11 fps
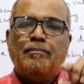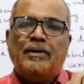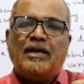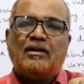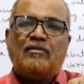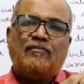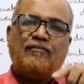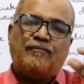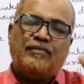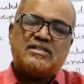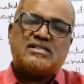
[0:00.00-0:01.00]
mean
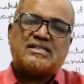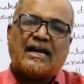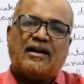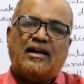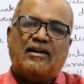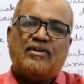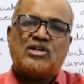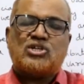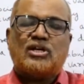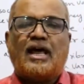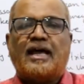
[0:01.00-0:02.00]
with standard
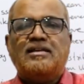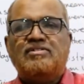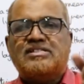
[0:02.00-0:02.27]
deviation and we